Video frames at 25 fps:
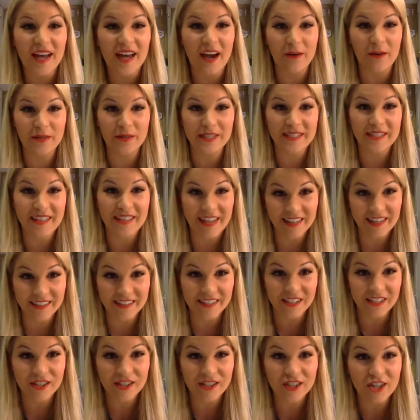I was a
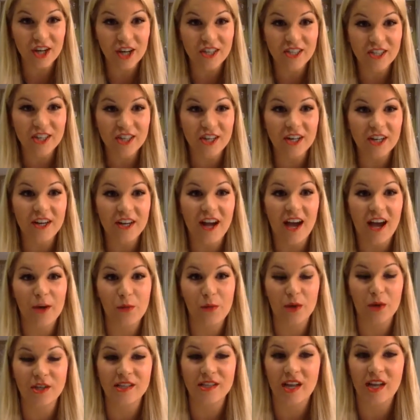dance instructor. I
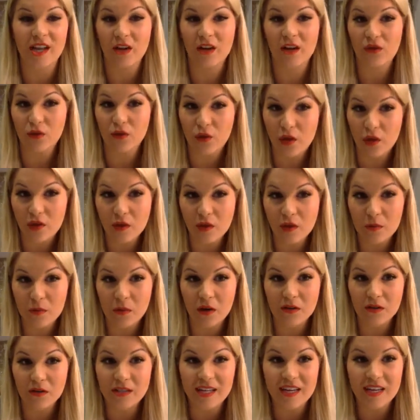worked at a clothing
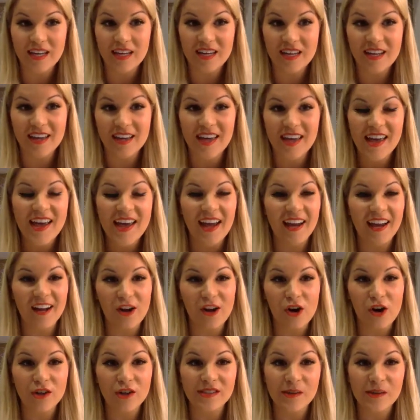boutique, and
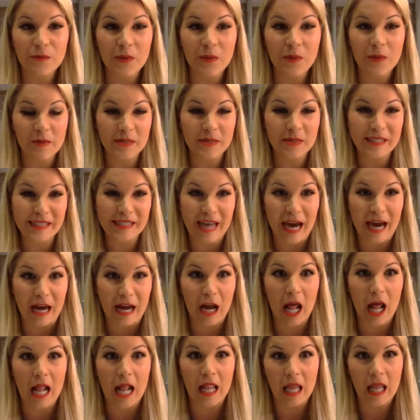I also babysat
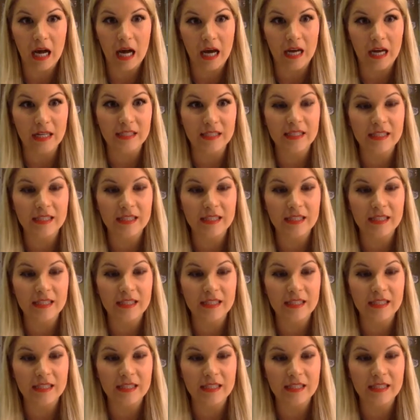a lot.